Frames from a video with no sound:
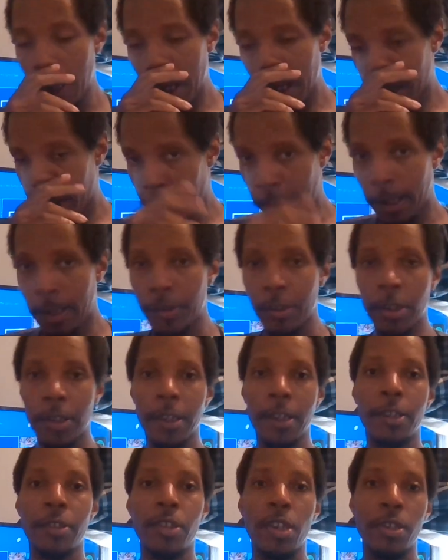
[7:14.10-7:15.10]
She does sit
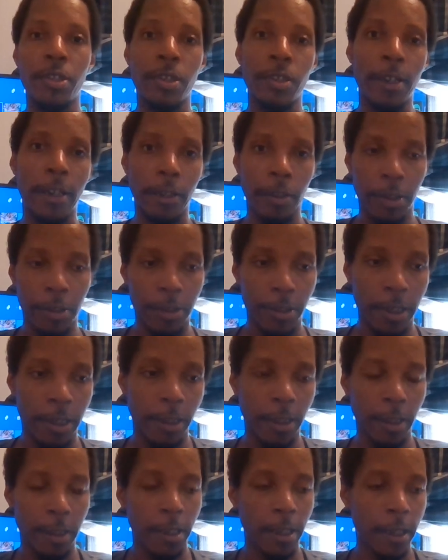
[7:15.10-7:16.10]
there and say she's not going to say
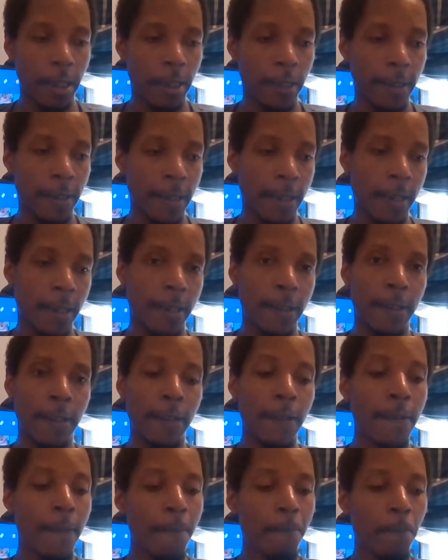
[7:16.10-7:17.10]
anything.
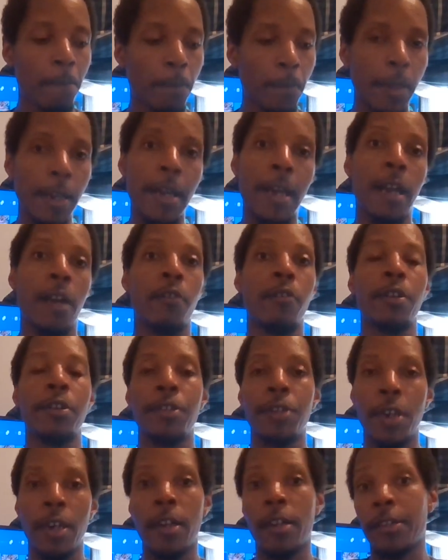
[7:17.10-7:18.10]
And Aaron
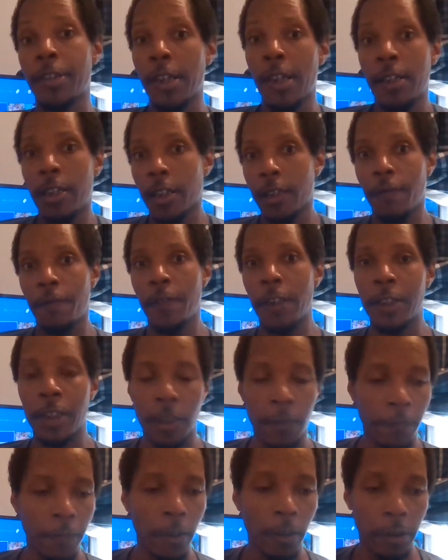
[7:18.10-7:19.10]
does kind of confess his
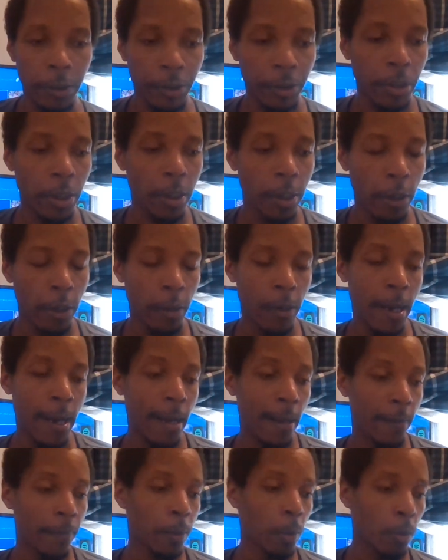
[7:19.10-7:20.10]
feelings to her
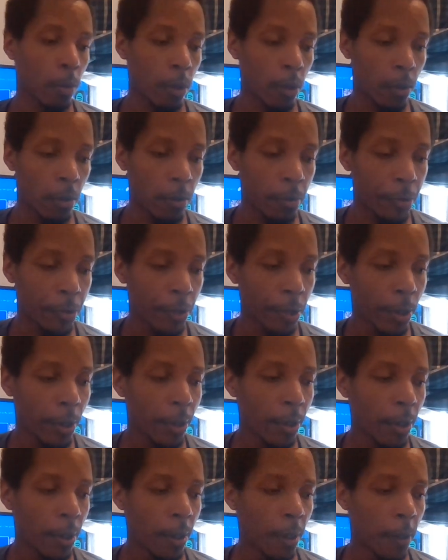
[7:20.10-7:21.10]
afterwards.
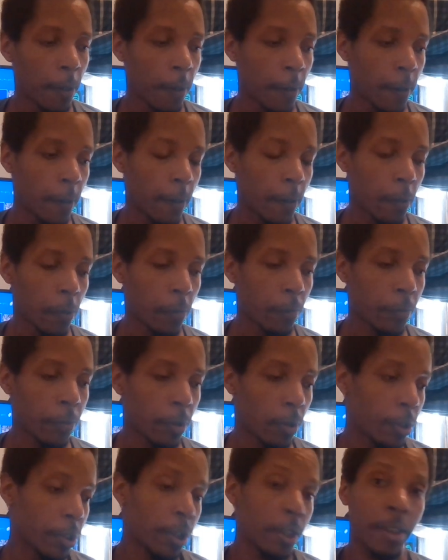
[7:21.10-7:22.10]

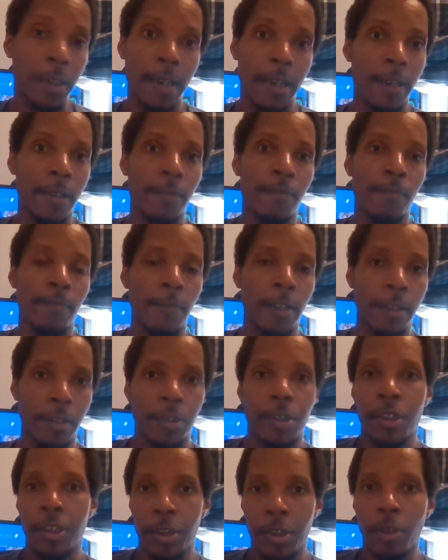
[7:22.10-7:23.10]
So she's not, and
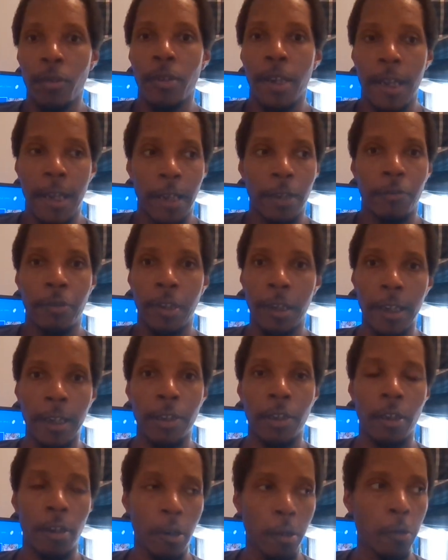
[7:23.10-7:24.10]
she's still angry and kind
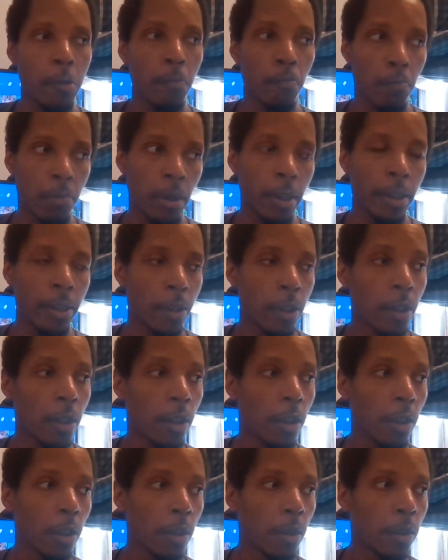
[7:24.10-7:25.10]
of hurt. But,
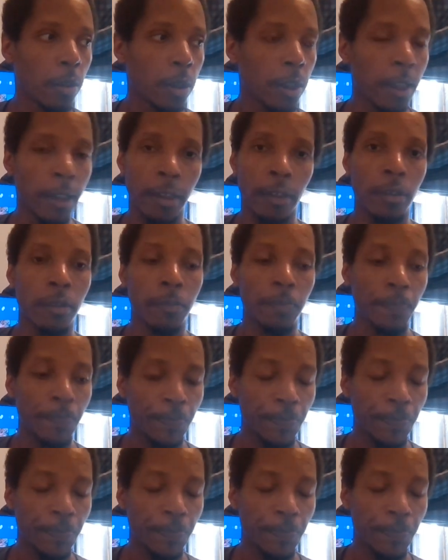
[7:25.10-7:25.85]
you know,